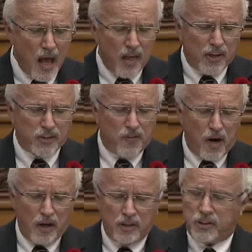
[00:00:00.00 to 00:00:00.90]
Thus
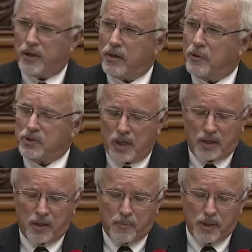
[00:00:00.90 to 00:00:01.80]
far, Ontario has
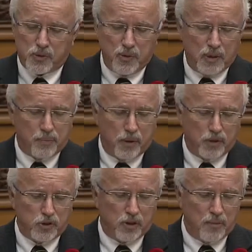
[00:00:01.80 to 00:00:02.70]
taken a piecemeal
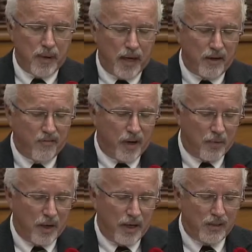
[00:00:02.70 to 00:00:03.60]
approach to combating
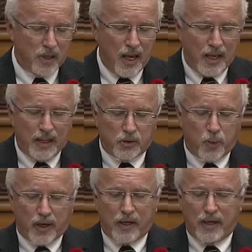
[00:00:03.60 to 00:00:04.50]
phragmites, and it's
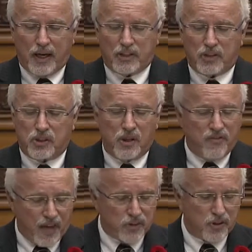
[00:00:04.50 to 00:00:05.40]
recognized as an
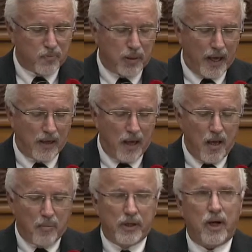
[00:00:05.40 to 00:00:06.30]
invasive plant,
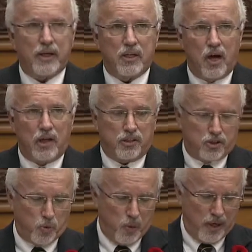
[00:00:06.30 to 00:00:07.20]
but not a
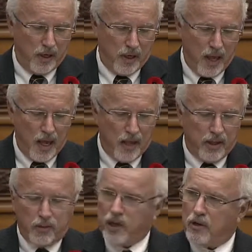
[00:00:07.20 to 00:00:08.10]
noxious weed.
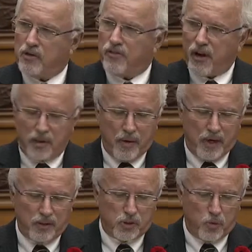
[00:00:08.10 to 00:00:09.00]
The Ontario
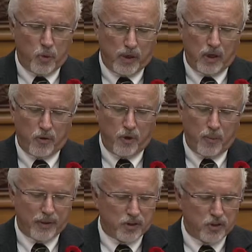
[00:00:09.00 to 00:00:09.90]
Phragmites Working
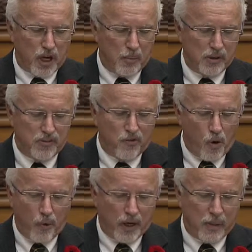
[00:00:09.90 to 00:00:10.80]
Group has established
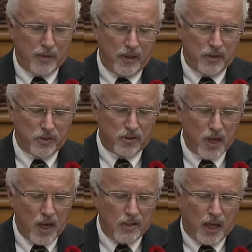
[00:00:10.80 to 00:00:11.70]
four recommendations
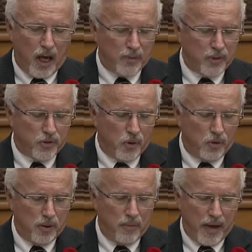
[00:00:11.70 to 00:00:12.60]
to help
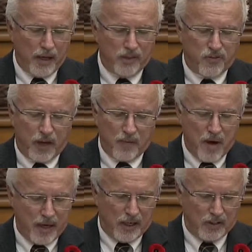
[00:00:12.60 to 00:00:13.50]
control and manage
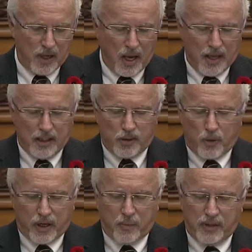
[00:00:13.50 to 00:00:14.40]
phragmites. These
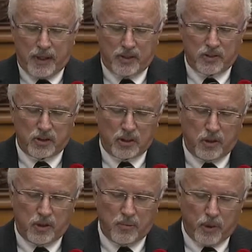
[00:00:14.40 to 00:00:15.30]
recommendations
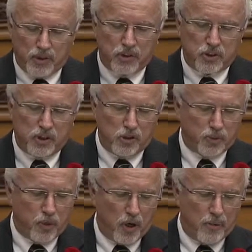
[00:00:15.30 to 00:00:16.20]
include emergency use
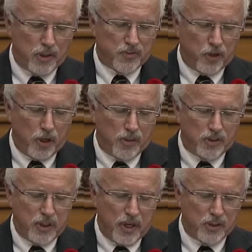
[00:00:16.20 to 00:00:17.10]
permits for
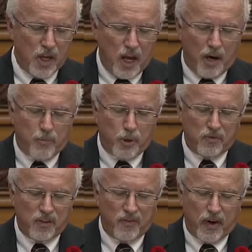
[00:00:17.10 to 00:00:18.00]
herbicides,
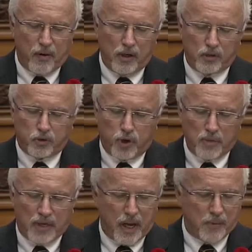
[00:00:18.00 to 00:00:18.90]
approval of aerial
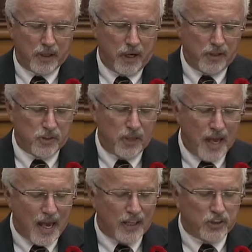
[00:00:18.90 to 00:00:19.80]
treatment application,
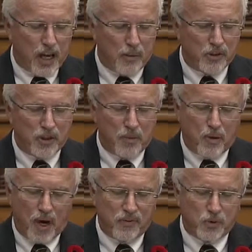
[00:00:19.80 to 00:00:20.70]
establishing a
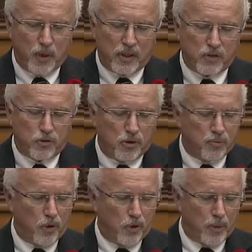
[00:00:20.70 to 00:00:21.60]
province-wide control
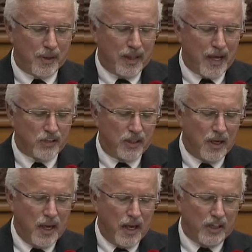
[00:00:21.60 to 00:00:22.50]
program, and lastly,
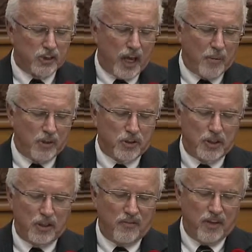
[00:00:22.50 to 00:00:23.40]

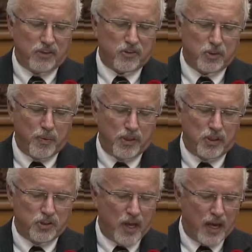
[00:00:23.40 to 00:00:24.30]
establishing an Invasive
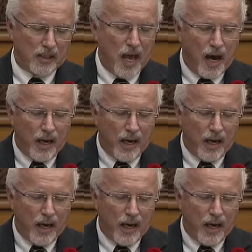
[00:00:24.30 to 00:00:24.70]
Species Act.